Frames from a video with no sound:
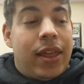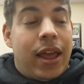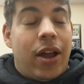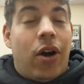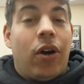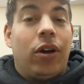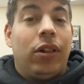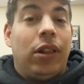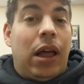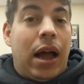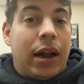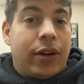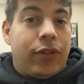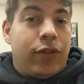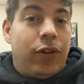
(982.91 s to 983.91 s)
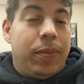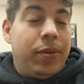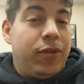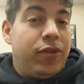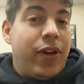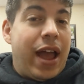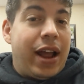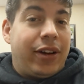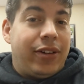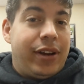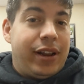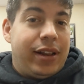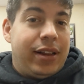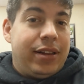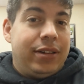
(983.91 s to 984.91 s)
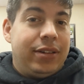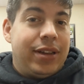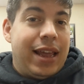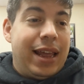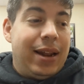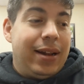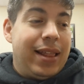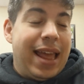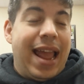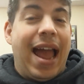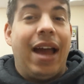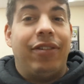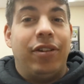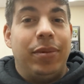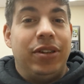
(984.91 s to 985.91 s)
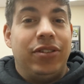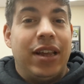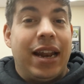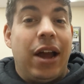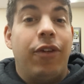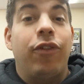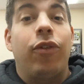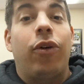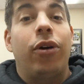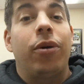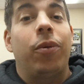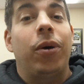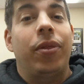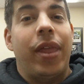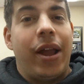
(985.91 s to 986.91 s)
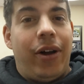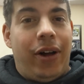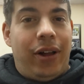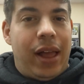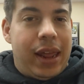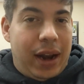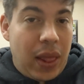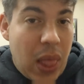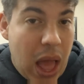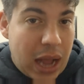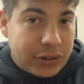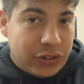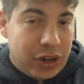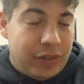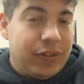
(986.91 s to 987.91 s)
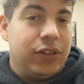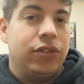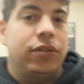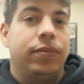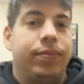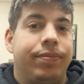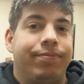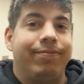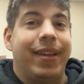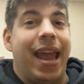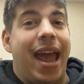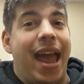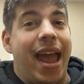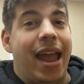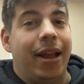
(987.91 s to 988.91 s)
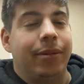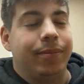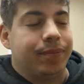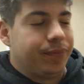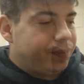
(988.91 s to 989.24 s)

they are locked from the factory and they have to be sent out for what they call an unlock service. Yay!